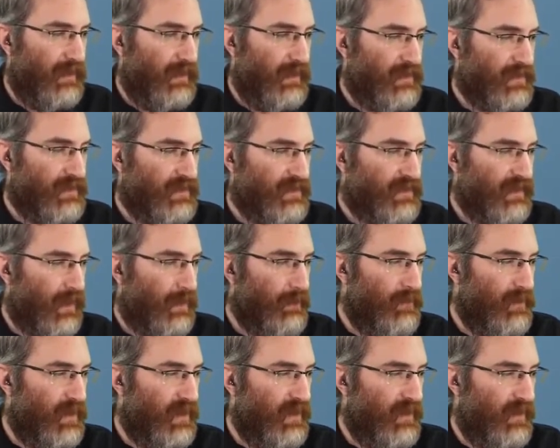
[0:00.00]

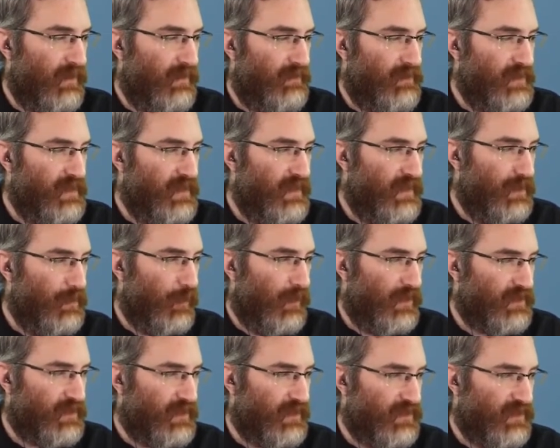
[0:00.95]
some of the
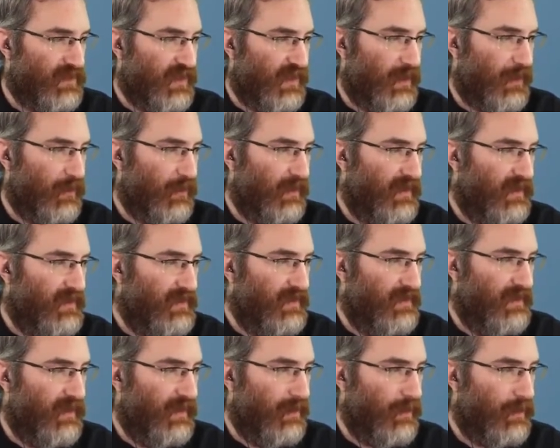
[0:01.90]
questions that are in
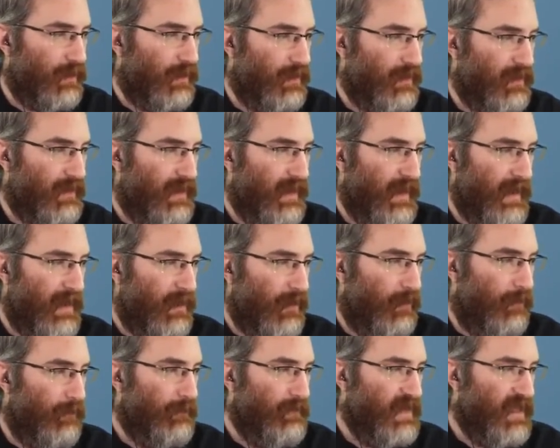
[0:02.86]
there now.
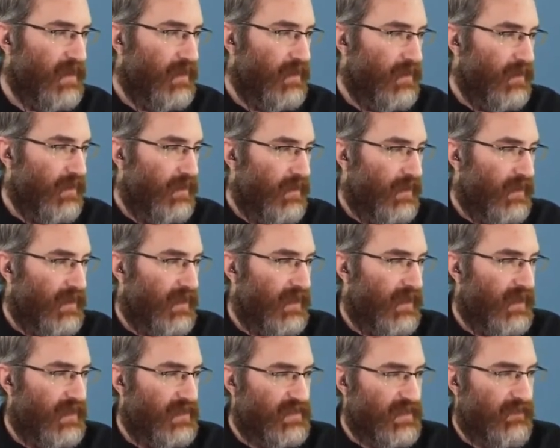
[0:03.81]

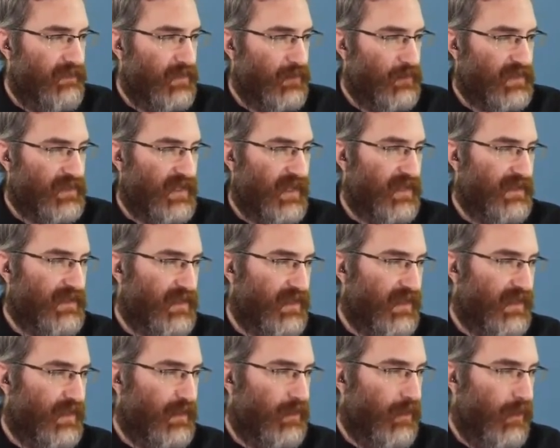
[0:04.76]
David was
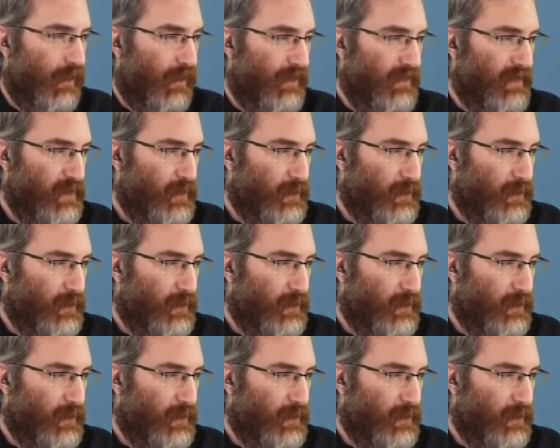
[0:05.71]
asking, on the